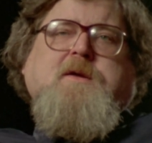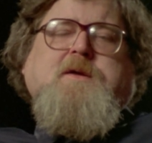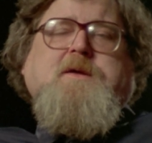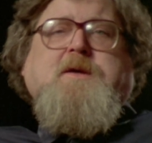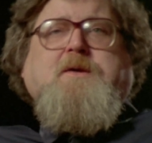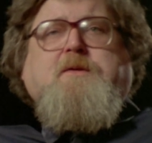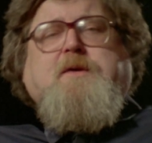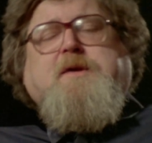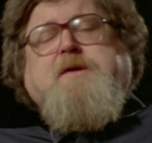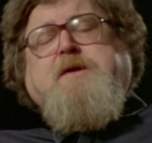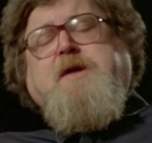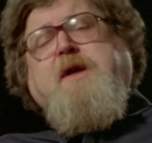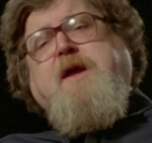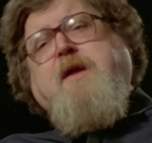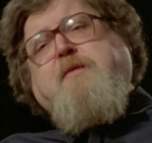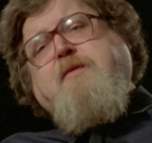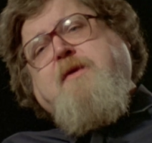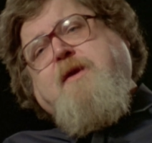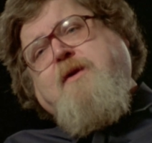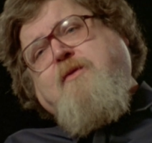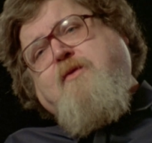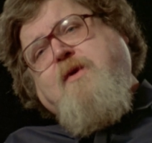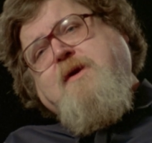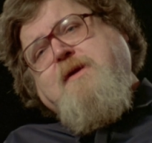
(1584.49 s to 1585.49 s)
So it seemed
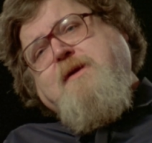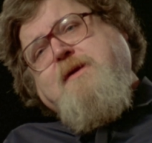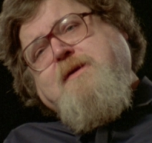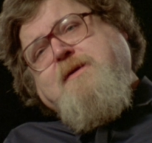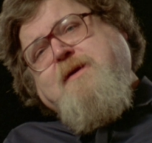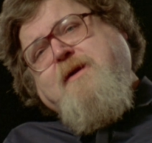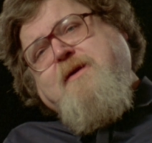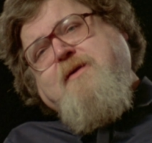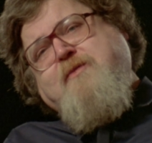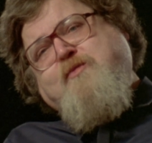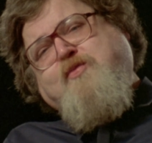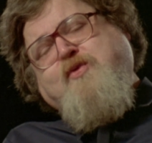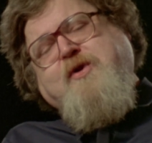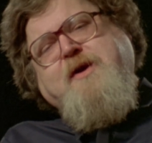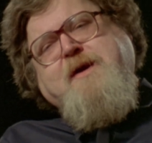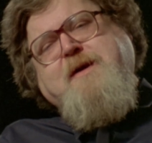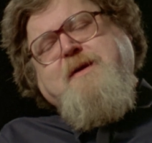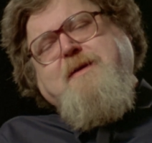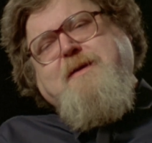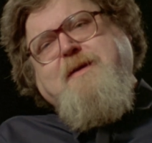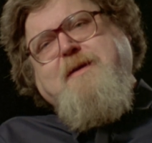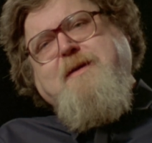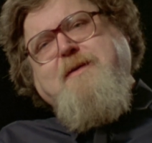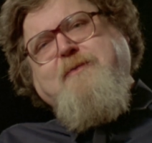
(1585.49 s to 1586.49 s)
there was a certain
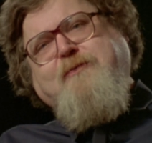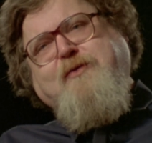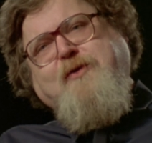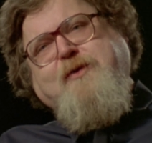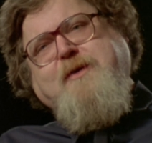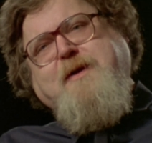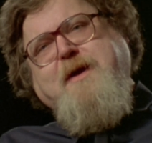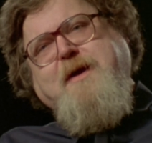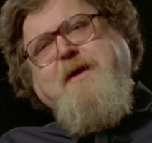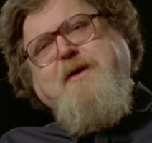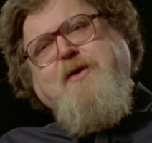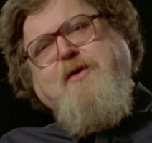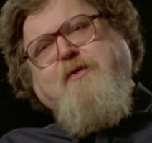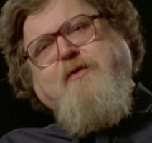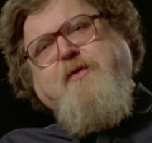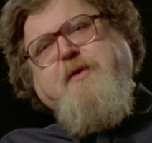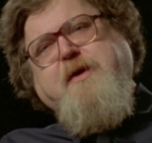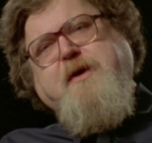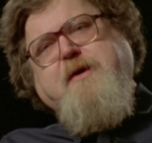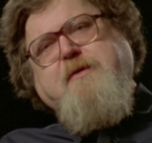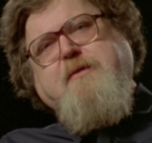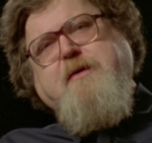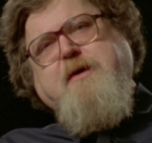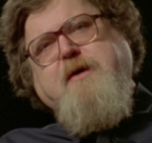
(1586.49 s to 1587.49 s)
precedent for taking over
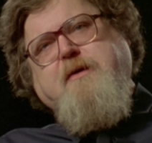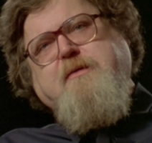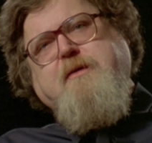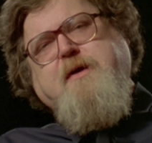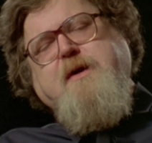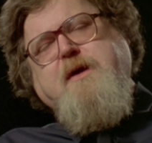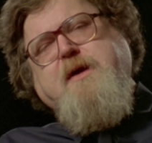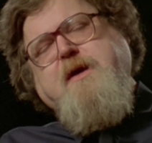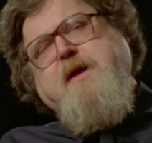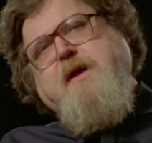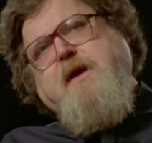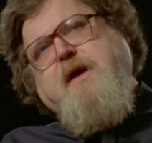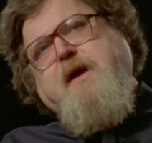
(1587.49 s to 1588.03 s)
Nicaragua.